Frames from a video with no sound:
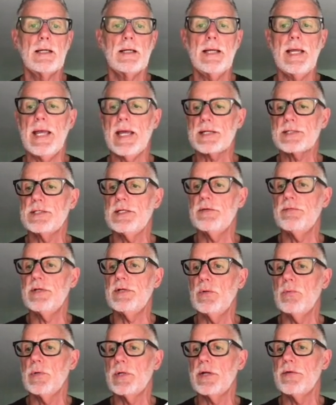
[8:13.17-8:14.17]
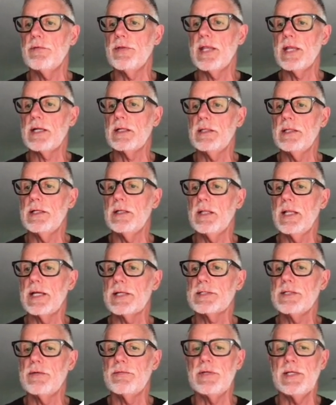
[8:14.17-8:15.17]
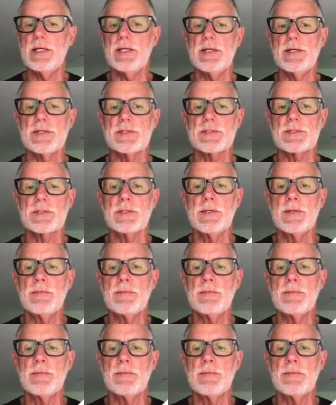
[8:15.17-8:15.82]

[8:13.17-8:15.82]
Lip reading: activity, whatever that illegal activity is.